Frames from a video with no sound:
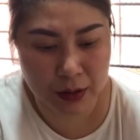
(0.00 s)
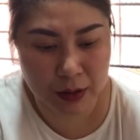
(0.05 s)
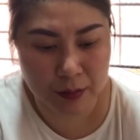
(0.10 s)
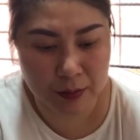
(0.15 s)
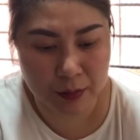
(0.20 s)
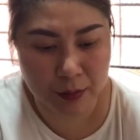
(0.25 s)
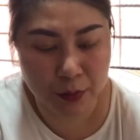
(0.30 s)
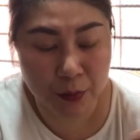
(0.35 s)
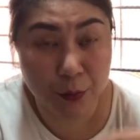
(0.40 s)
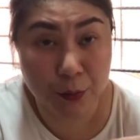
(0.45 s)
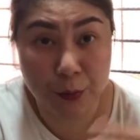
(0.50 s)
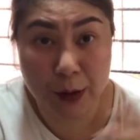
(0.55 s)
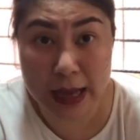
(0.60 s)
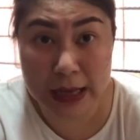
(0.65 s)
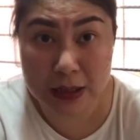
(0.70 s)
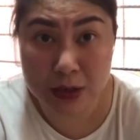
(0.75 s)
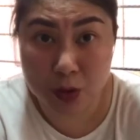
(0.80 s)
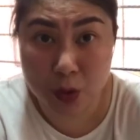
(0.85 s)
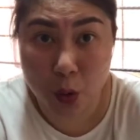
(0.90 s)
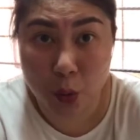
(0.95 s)

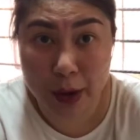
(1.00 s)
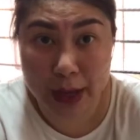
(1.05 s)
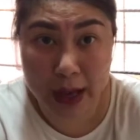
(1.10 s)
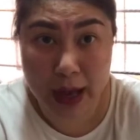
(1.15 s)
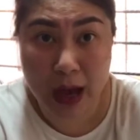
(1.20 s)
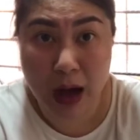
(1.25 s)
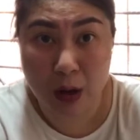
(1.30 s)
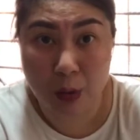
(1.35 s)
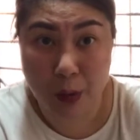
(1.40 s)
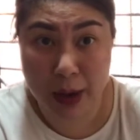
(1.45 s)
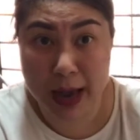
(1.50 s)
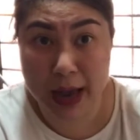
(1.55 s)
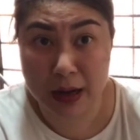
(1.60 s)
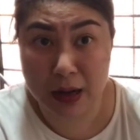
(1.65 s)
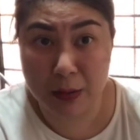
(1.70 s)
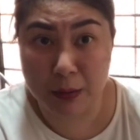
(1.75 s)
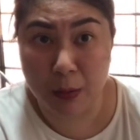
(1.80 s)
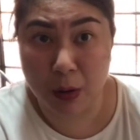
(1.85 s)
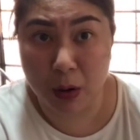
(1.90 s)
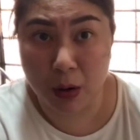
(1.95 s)
flights going out
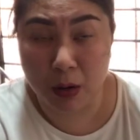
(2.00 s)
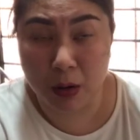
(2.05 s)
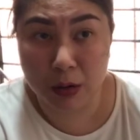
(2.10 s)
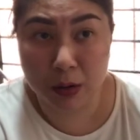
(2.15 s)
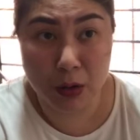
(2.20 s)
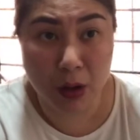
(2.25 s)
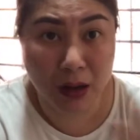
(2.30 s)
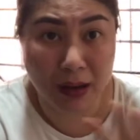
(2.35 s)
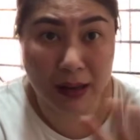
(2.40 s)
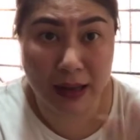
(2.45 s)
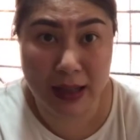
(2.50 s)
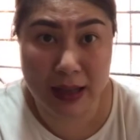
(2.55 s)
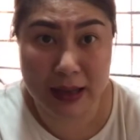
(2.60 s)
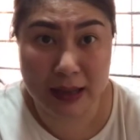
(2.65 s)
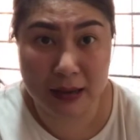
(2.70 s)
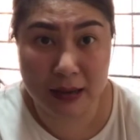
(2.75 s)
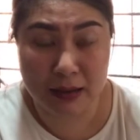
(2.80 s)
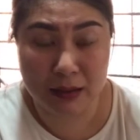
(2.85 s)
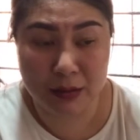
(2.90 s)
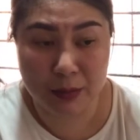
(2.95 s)
anymore. Not like
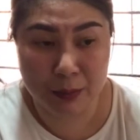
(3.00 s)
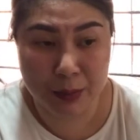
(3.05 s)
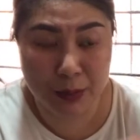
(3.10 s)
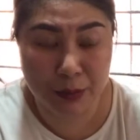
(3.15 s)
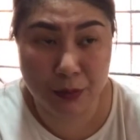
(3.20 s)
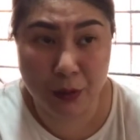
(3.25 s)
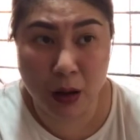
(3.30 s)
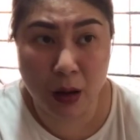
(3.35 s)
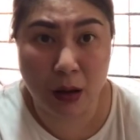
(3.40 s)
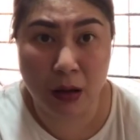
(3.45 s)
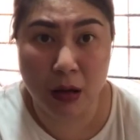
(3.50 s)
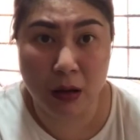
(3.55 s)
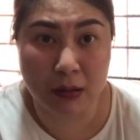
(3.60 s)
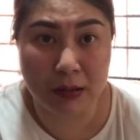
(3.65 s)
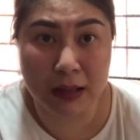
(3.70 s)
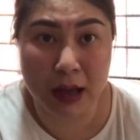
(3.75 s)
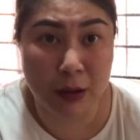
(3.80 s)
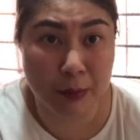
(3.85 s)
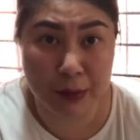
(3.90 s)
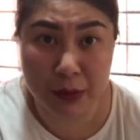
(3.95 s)
before
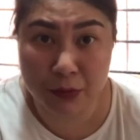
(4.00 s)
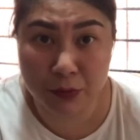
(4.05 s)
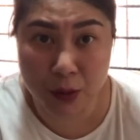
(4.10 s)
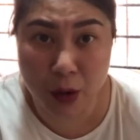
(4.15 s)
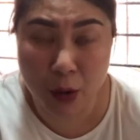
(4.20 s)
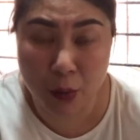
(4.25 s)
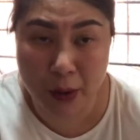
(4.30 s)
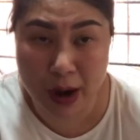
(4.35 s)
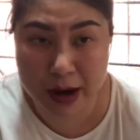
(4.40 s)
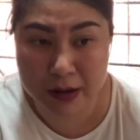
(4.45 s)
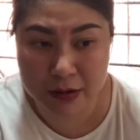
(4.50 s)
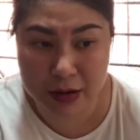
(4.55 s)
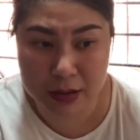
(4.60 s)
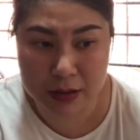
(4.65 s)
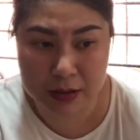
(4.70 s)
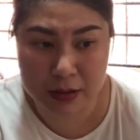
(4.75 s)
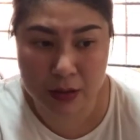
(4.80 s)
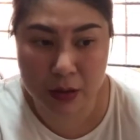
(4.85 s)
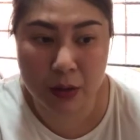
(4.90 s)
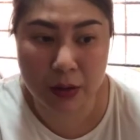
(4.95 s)
lockdown, before
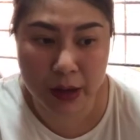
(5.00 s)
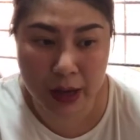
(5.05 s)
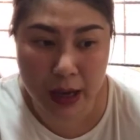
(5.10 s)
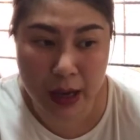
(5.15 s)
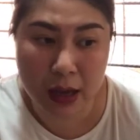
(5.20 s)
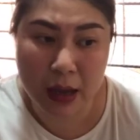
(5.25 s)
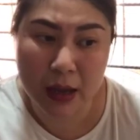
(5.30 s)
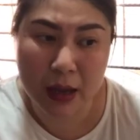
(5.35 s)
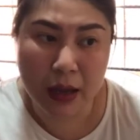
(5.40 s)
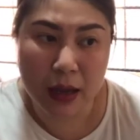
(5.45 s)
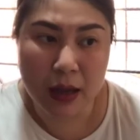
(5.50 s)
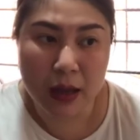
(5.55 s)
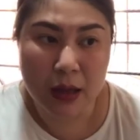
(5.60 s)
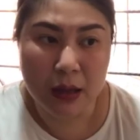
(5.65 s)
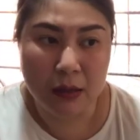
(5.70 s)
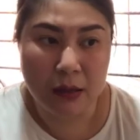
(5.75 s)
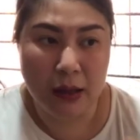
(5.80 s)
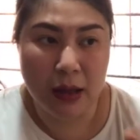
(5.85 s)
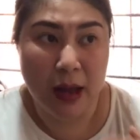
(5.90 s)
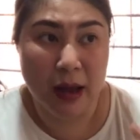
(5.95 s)
virus. Okay,
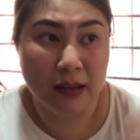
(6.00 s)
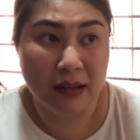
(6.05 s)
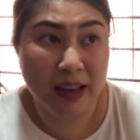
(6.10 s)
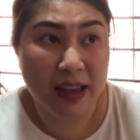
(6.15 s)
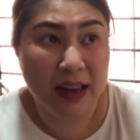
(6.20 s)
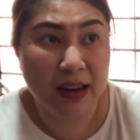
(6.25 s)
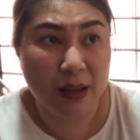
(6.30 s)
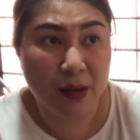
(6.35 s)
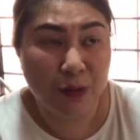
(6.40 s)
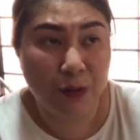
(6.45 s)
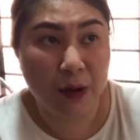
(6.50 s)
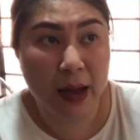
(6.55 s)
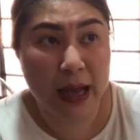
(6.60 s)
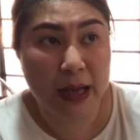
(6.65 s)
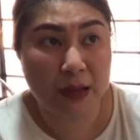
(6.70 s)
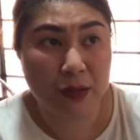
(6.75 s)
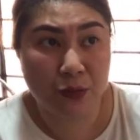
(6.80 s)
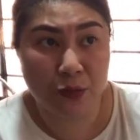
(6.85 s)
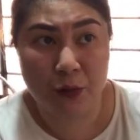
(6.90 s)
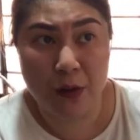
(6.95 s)
there are daily
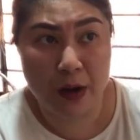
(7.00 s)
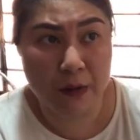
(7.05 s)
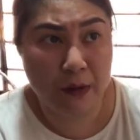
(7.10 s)
flights, very